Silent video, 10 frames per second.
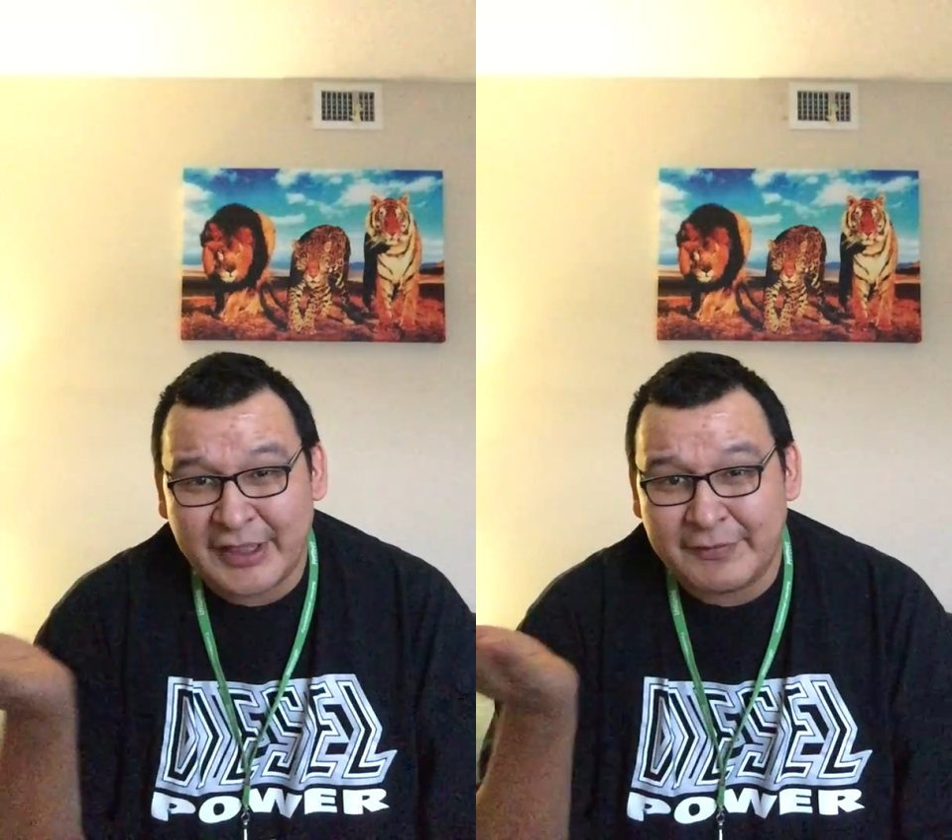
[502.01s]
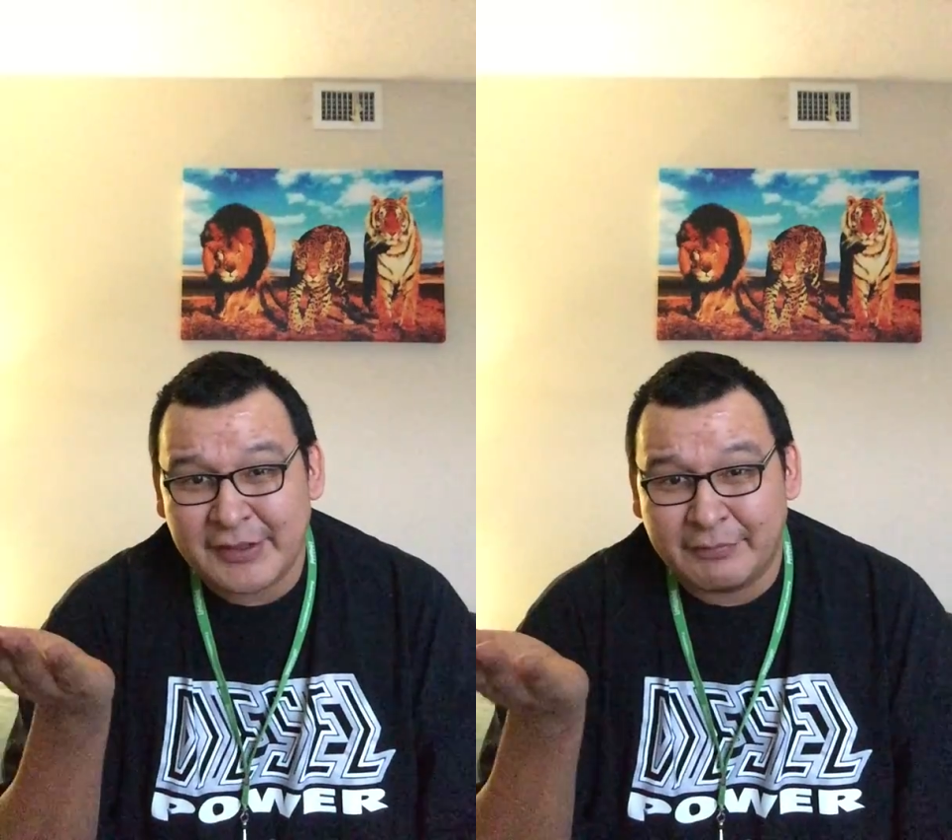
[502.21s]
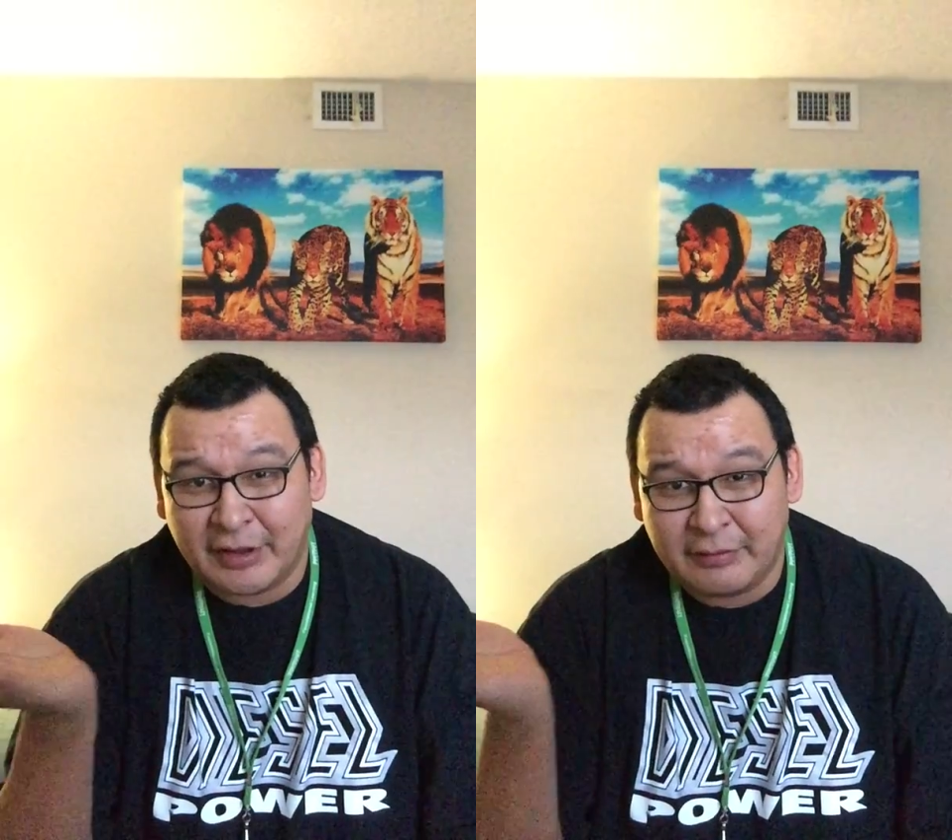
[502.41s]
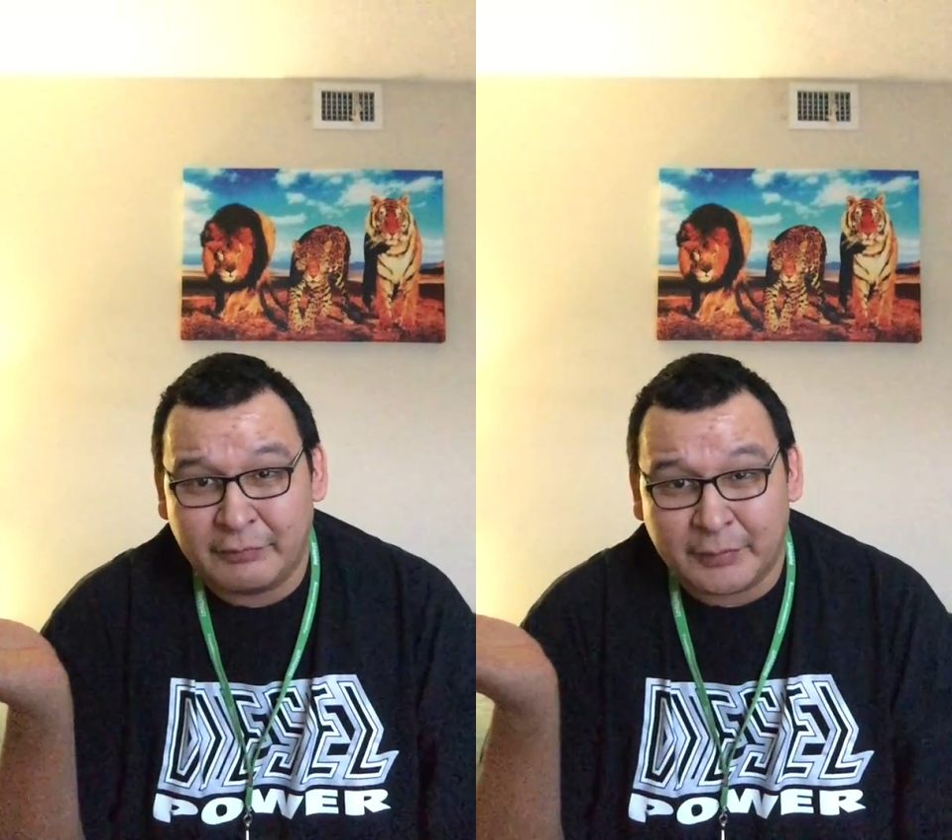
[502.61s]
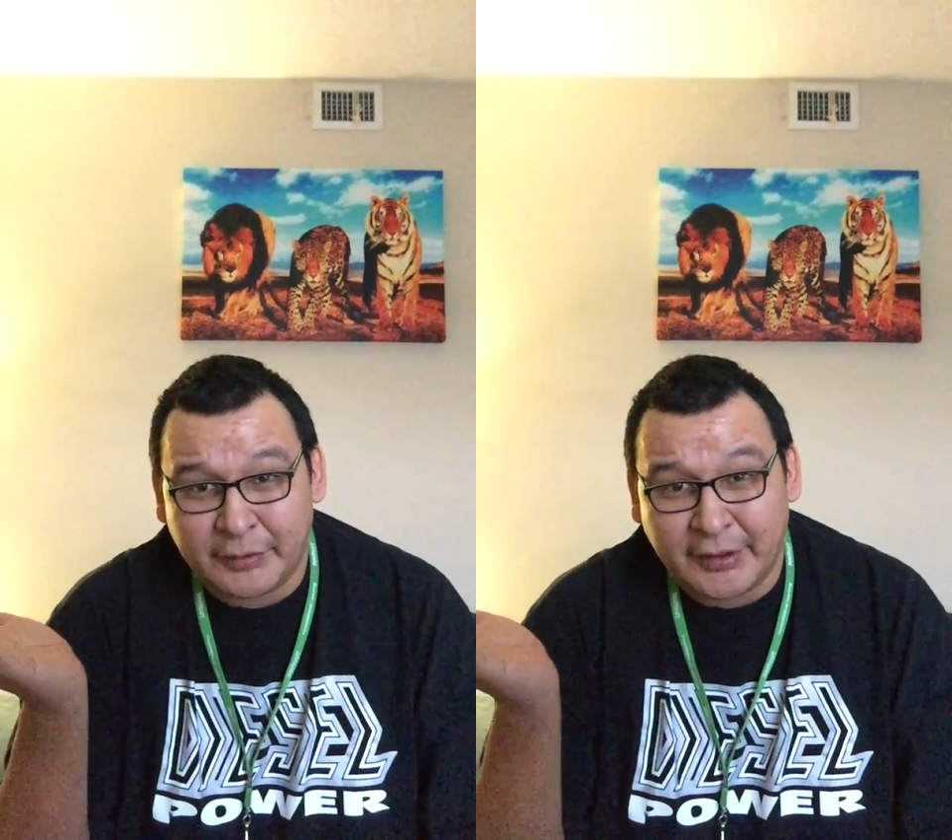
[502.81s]
gifts I've gotten
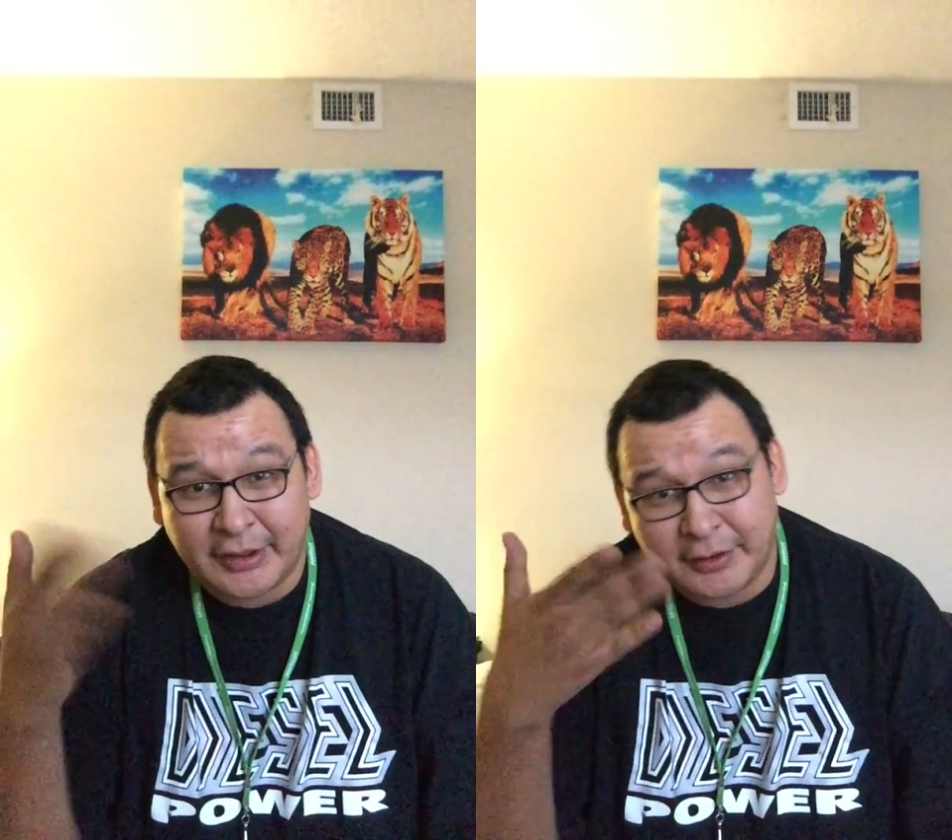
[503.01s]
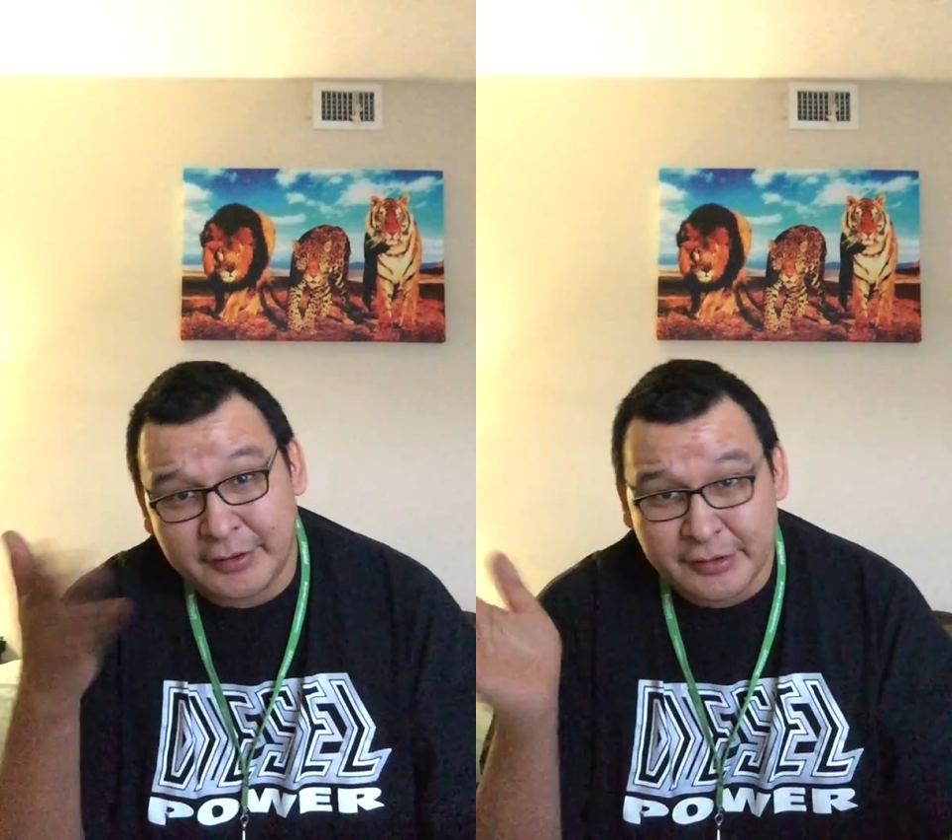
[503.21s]
from the Creator.